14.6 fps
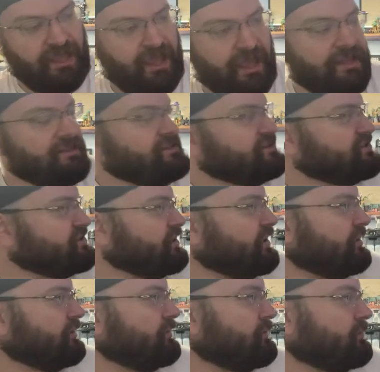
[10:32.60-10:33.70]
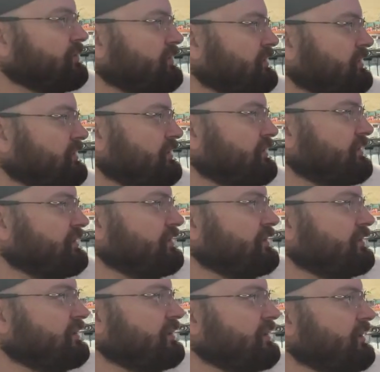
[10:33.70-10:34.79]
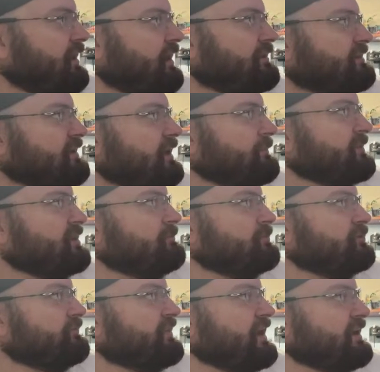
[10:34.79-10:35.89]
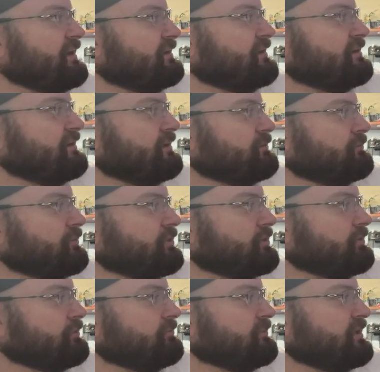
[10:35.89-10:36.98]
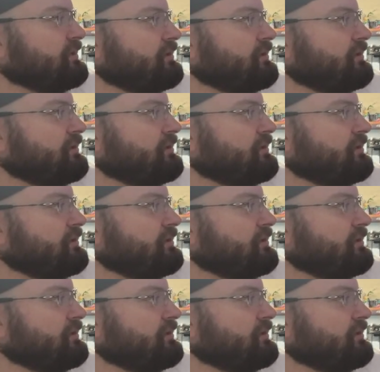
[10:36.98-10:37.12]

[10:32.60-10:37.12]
And so I think I'm going to move that into the other room,